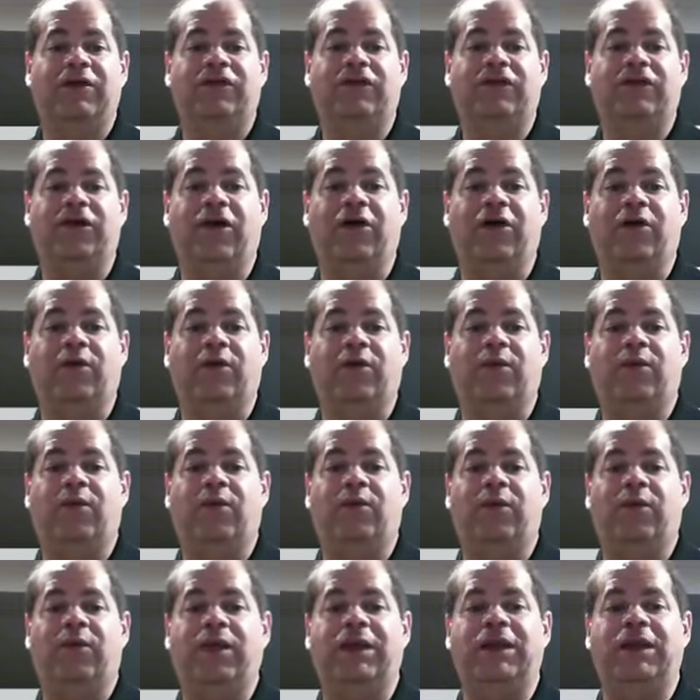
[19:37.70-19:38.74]
So
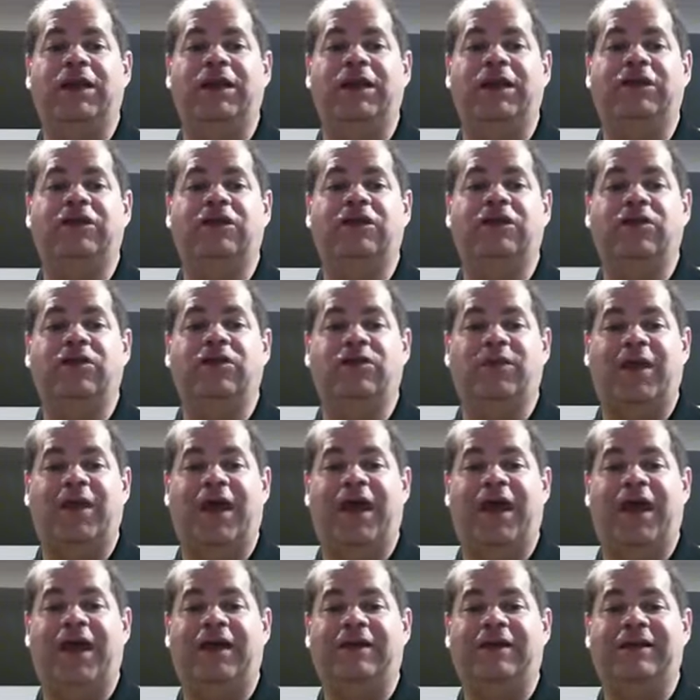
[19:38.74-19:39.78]
we need to do
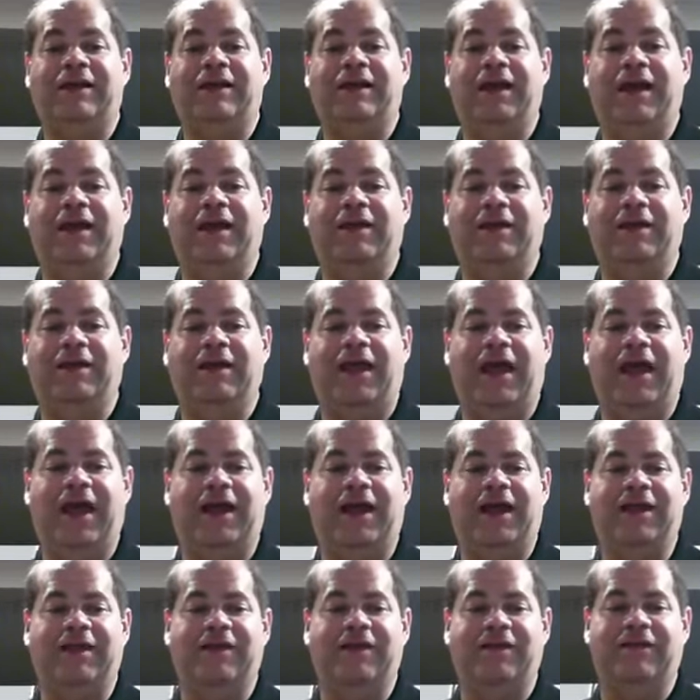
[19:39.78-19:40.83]
that, and
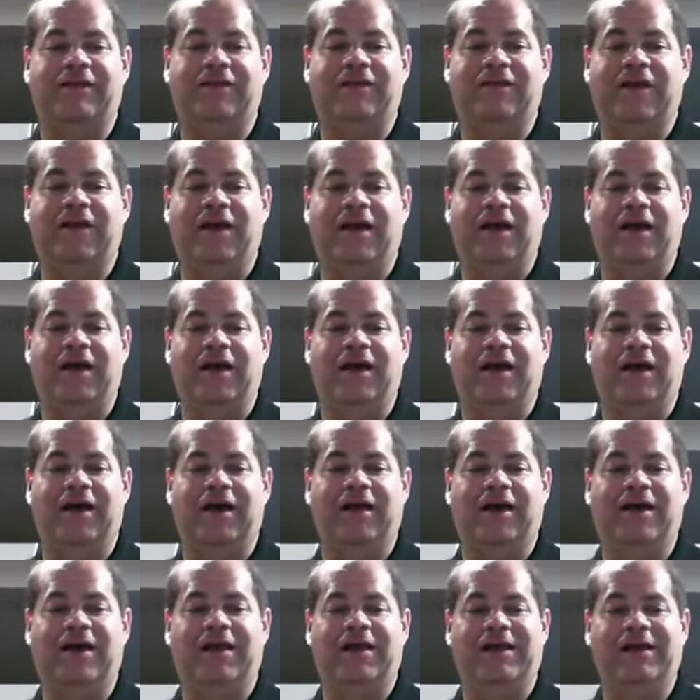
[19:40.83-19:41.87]
that is
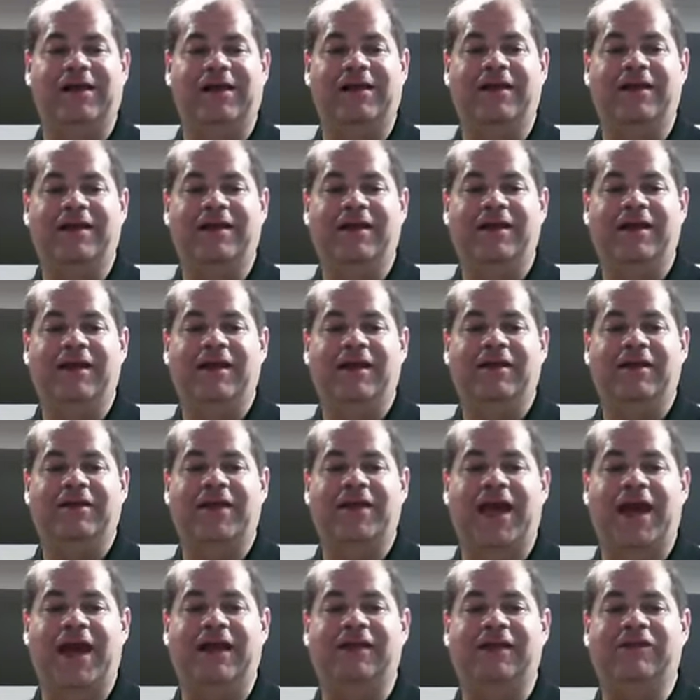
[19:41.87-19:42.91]
uh,
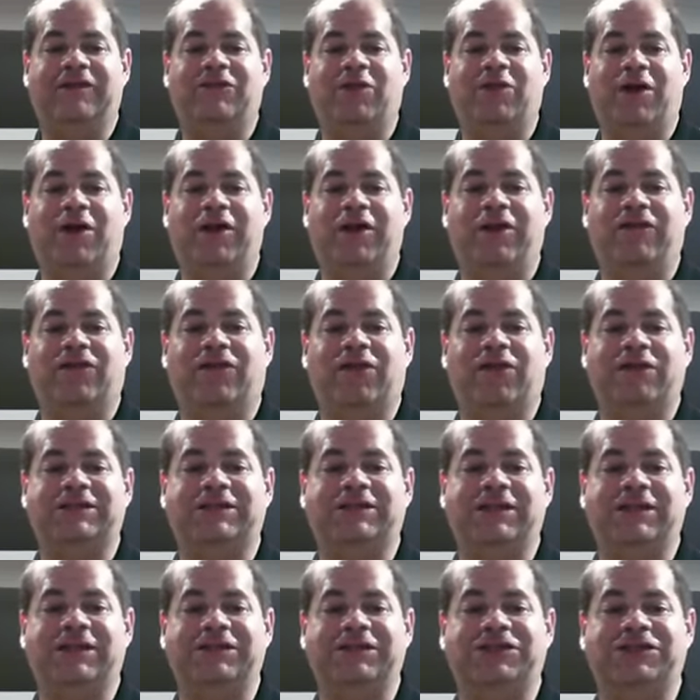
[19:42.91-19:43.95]
that is one of the
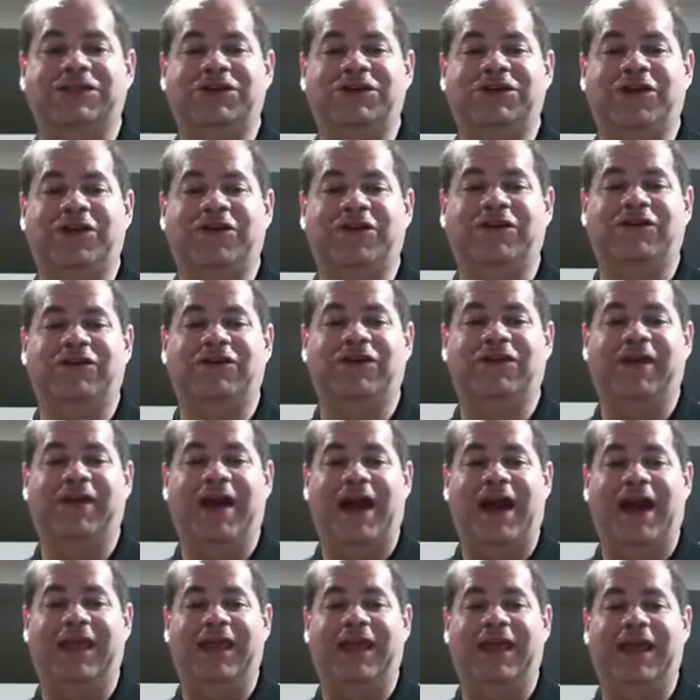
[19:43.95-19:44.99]
first things you do is you
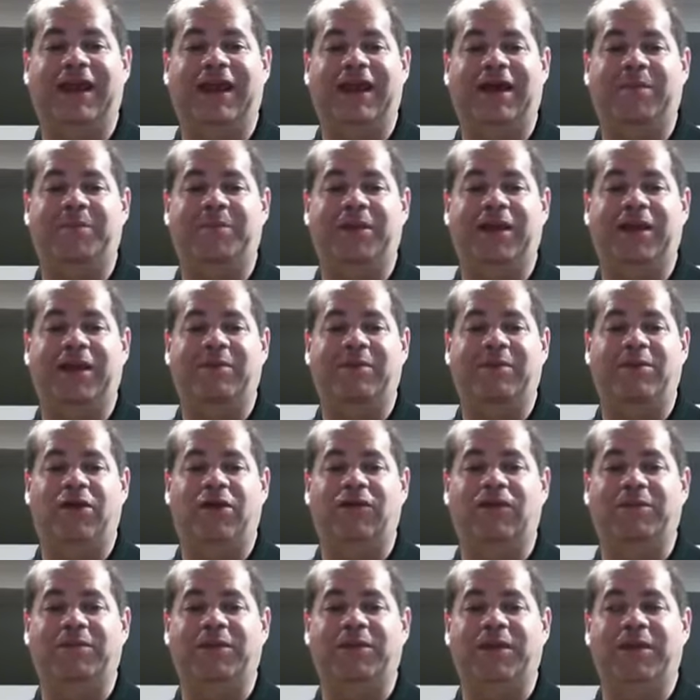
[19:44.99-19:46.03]
got to get up and get
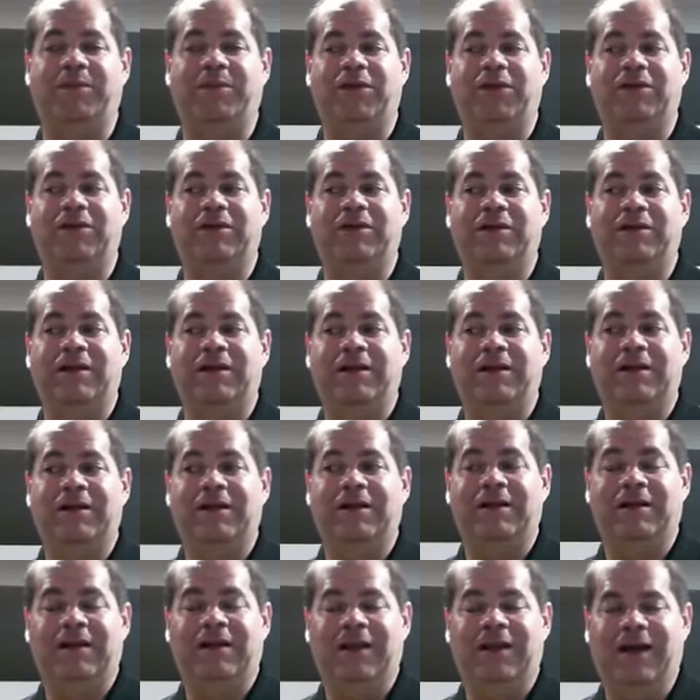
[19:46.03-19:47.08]
moving, people.
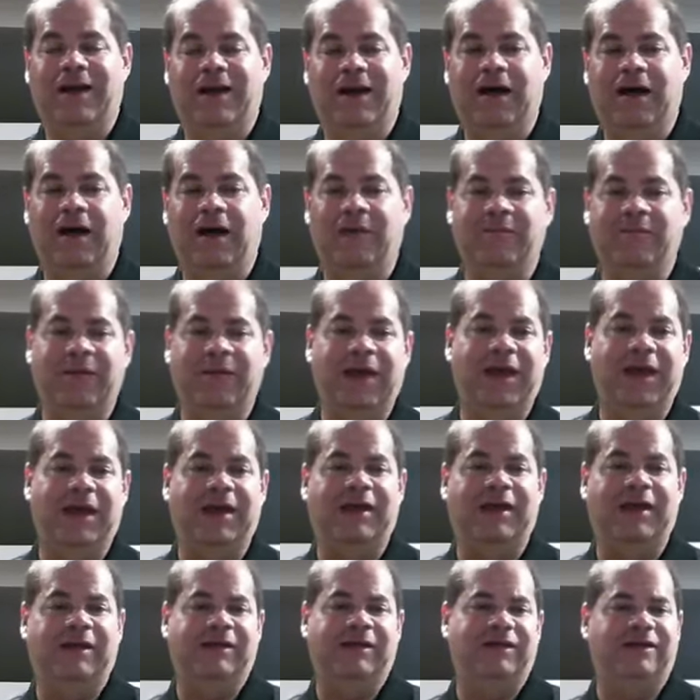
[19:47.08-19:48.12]
Um,
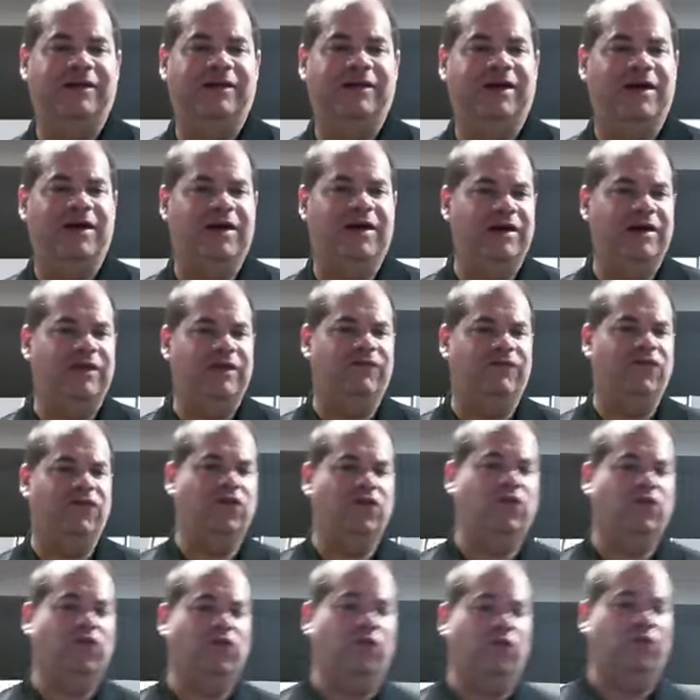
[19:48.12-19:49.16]
and uh, if
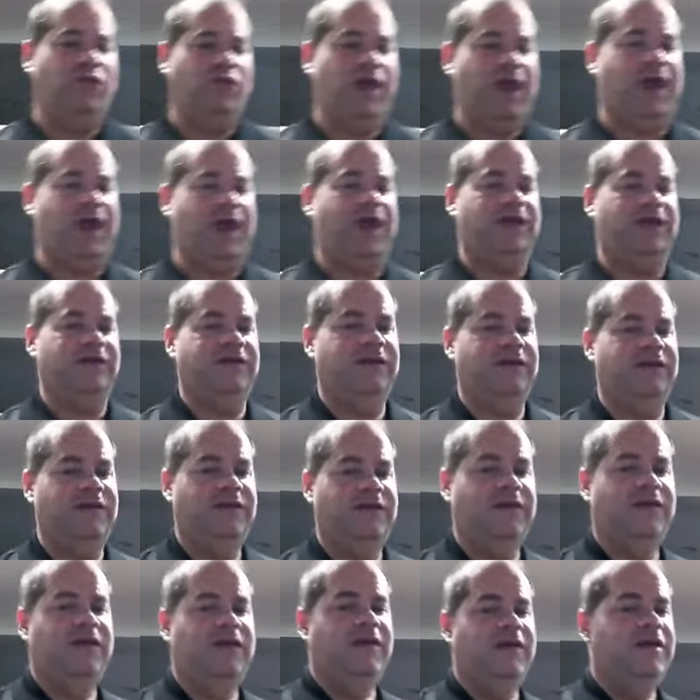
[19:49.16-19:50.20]
you do that,
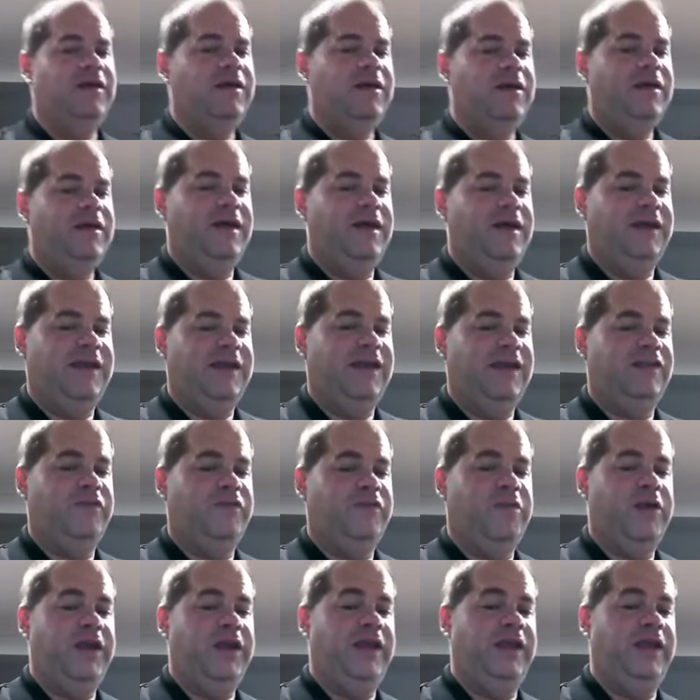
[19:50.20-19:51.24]
it gets
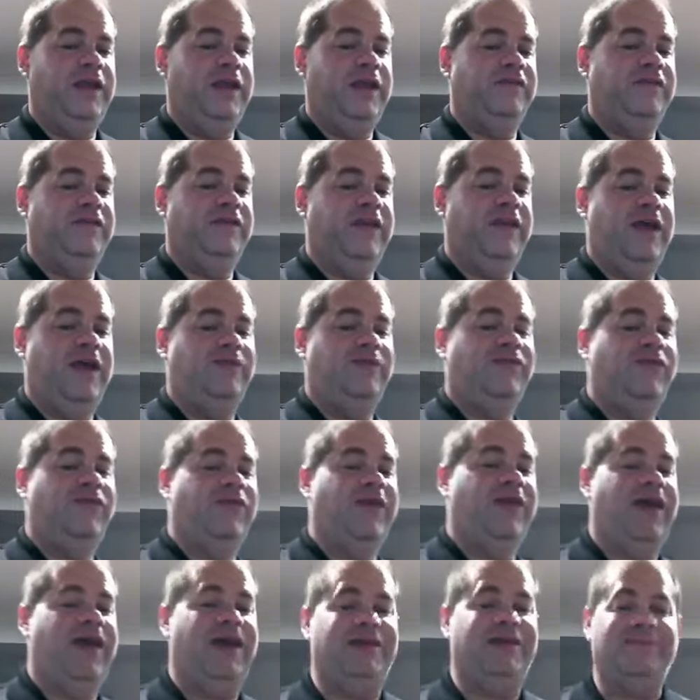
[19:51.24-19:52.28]
pretty easy after
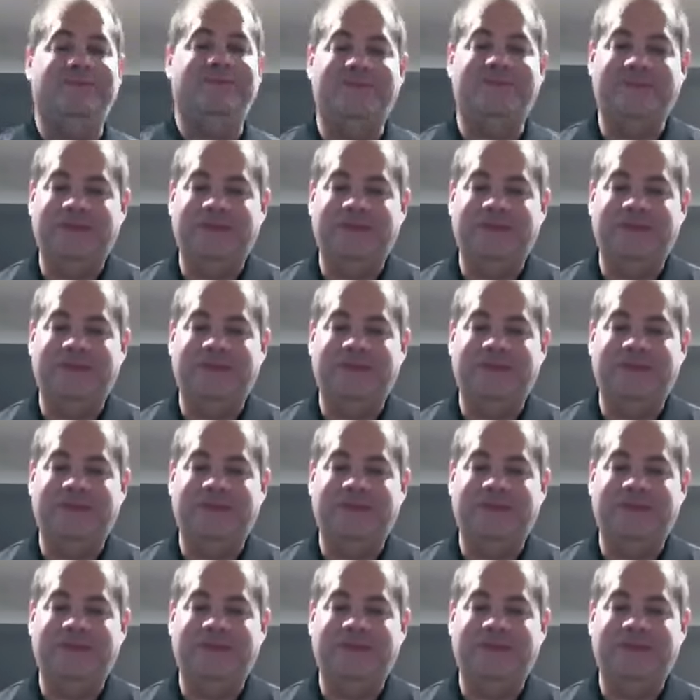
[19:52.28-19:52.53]
that.